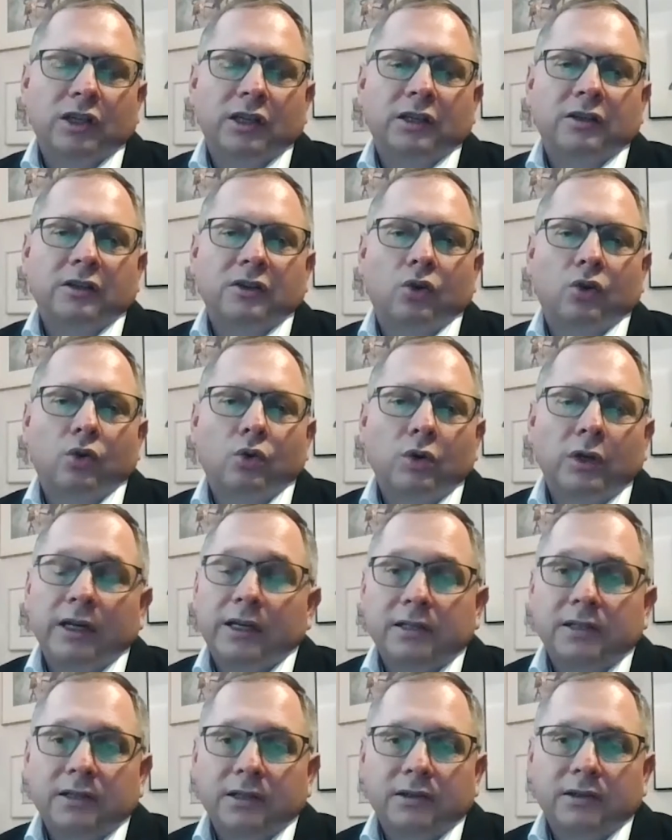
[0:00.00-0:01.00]
and all
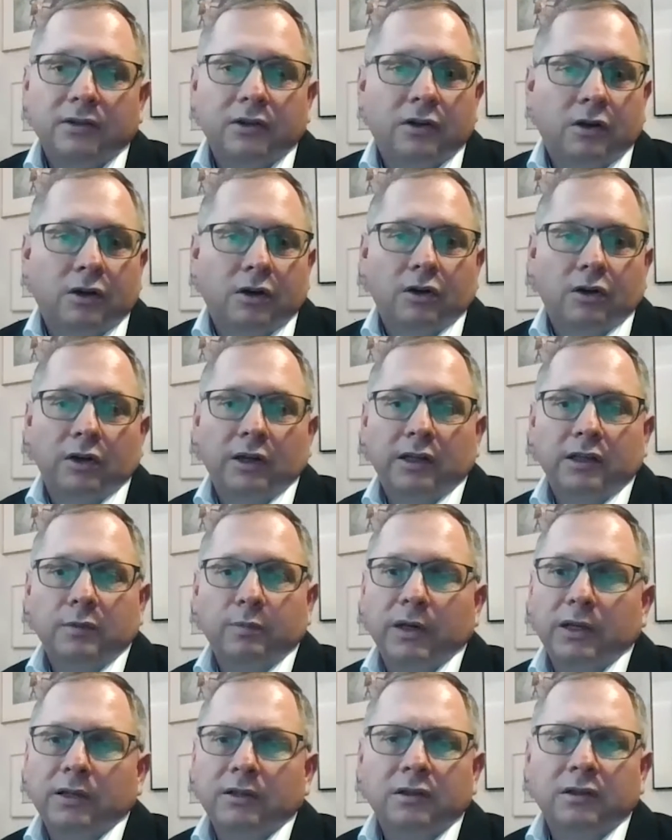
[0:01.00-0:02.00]
assets are
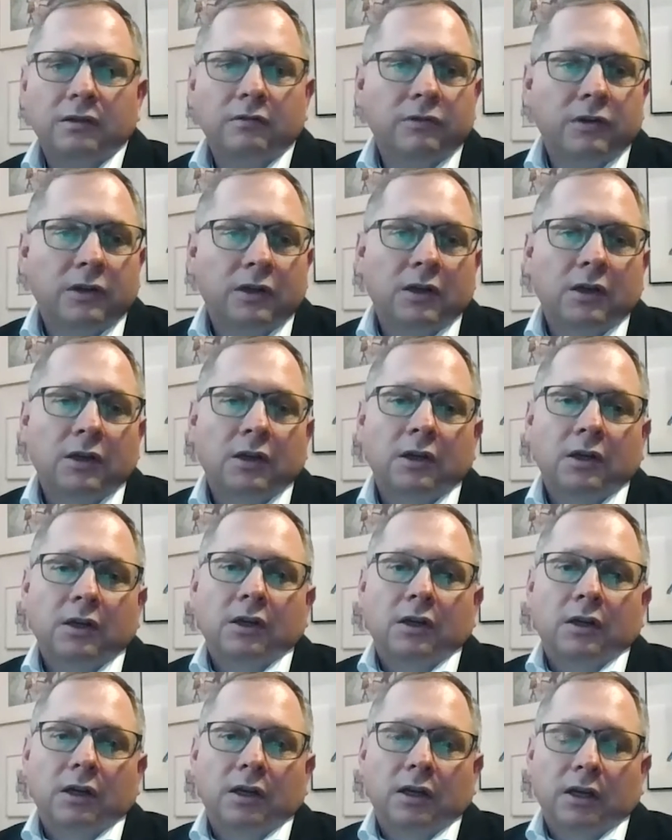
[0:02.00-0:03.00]
expensive.
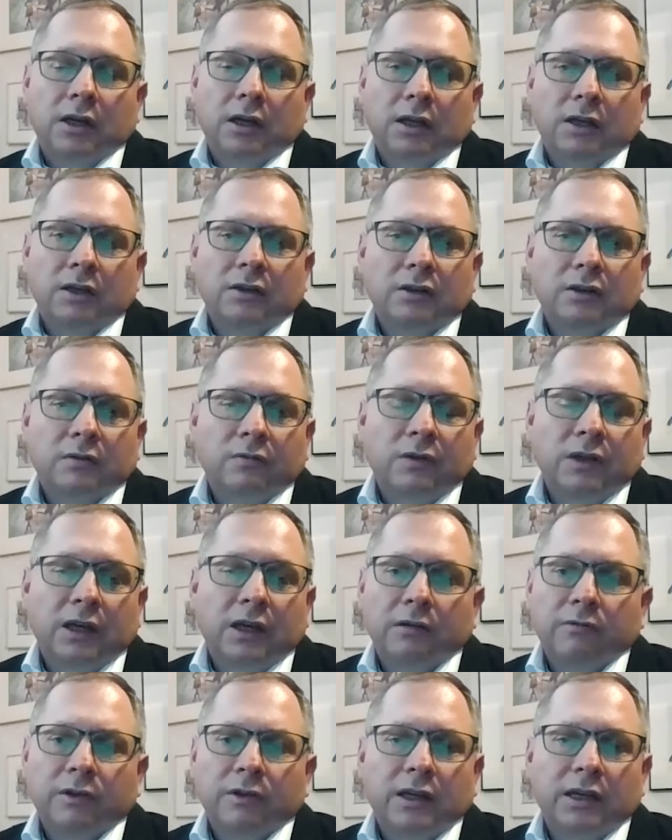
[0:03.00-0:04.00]
And we
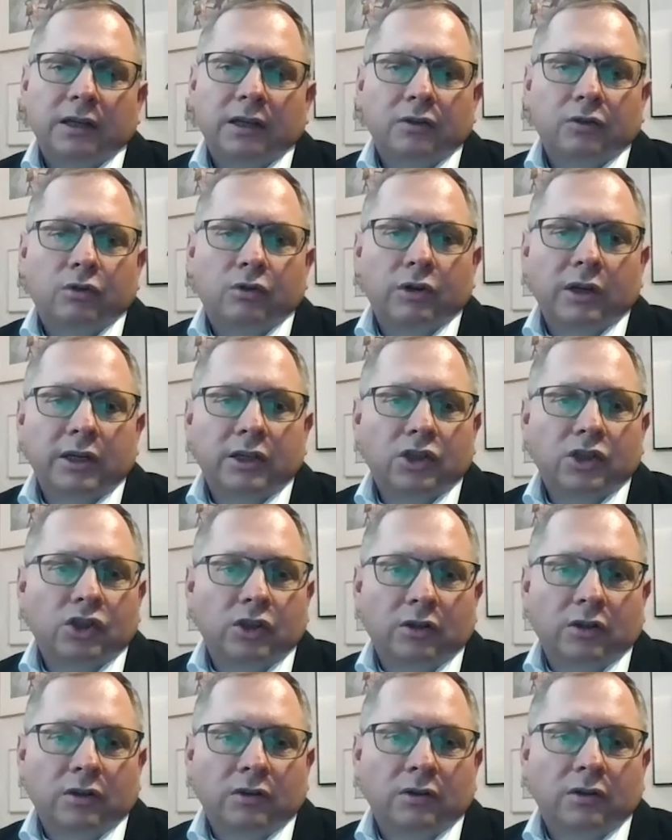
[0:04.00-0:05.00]
haven't had a
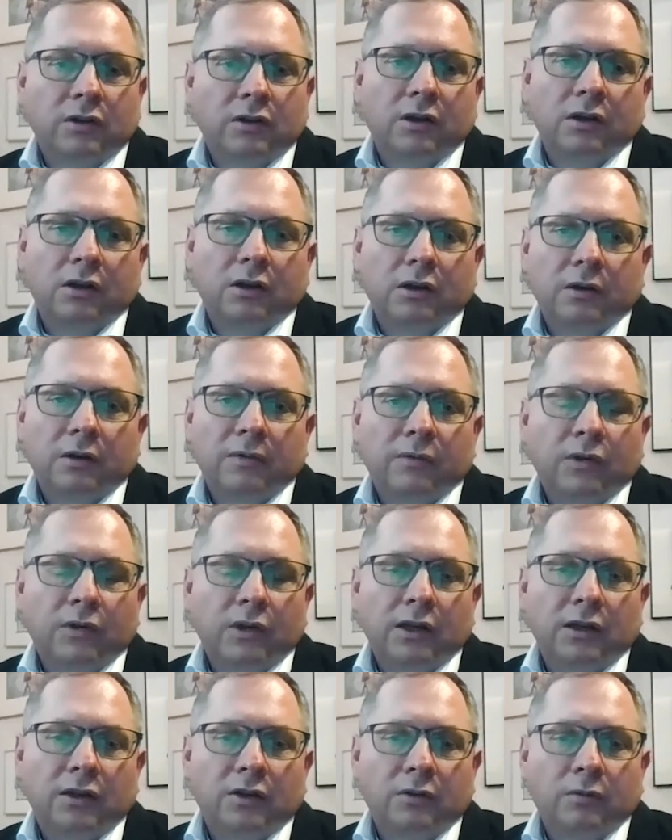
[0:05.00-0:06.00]
correction,
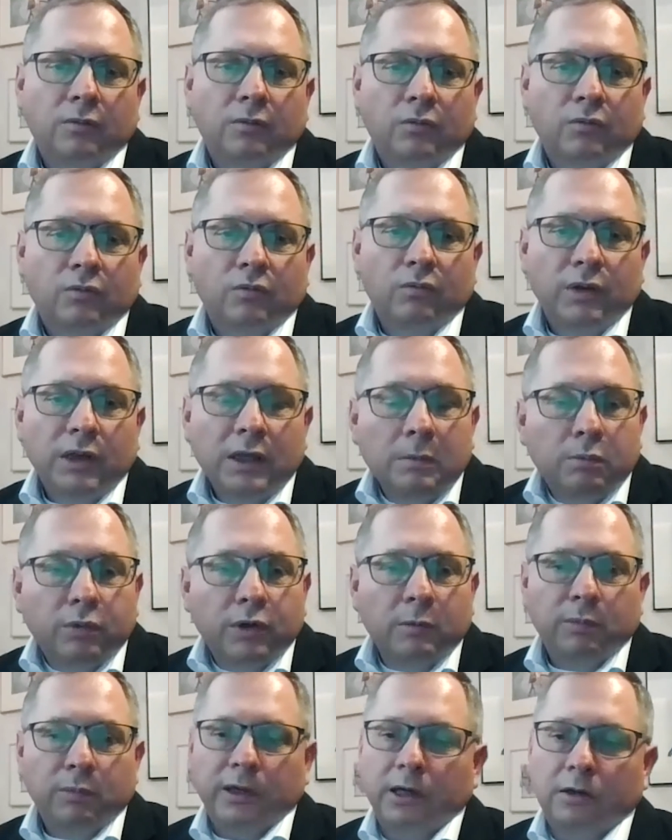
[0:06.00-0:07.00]
and be
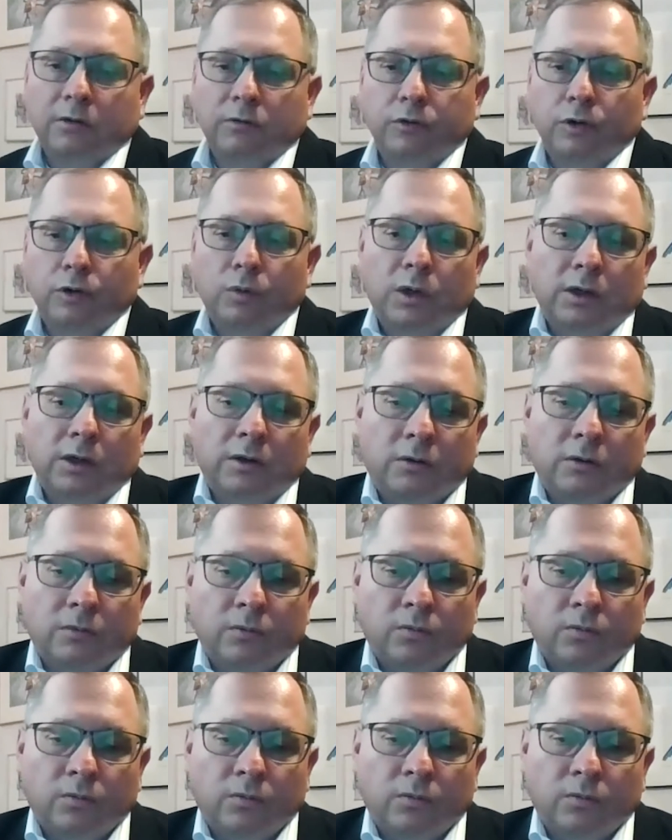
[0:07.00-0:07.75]
prepared for one.